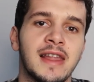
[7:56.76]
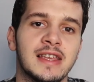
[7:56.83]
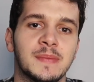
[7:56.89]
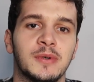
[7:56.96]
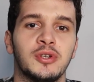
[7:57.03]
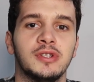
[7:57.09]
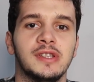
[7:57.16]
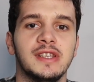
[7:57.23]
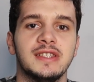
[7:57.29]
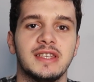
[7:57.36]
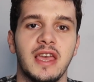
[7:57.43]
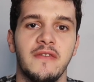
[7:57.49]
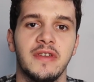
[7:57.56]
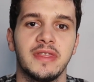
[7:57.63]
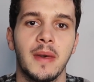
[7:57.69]
last but not least,
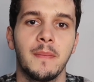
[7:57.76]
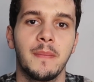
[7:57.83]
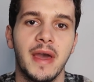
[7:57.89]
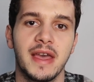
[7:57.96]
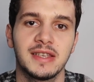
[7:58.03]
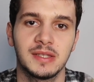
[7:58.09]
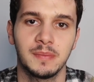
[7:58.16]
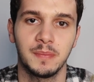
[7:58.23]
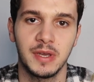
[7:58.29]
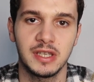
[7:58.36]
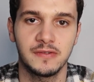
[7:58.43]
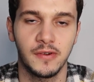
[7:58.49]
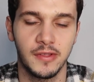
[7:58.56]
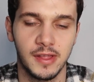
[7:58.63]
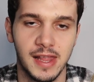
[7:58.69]
saving the best
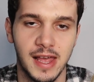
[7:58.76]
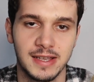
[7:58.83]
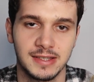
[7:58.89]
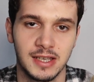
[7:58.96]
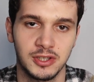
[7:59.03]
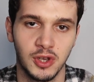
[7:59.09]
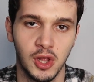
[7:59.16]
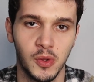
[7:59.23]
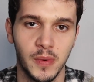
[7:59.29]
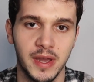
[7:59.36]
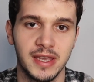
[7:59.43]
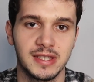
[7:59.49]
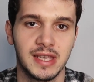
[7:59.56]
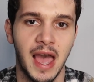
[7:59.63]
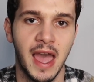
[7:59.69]
piece for the last as
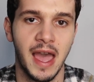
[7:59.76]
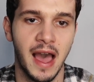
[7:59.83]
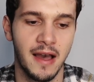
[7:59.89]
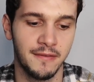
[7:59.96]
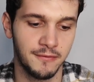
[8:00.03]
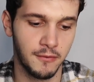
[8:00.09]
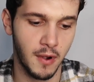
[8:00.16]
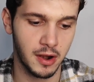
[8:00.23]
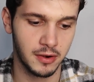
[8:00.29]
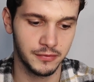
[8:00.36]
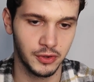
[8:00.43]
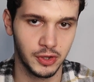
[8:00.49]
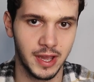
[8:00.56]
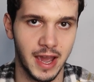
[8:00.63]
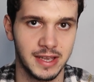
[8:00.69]
always, I have one of
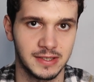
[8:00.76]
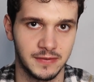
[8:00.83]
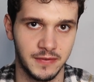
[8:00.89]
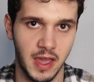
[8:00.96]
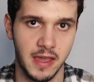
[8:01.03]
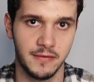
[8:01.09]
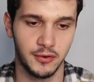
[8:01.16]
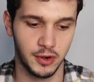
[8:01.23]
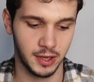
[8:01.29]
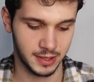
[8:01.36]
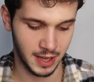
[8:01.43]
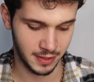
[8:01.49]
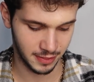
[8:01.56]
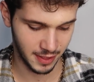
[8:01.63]
you guys' favorite, and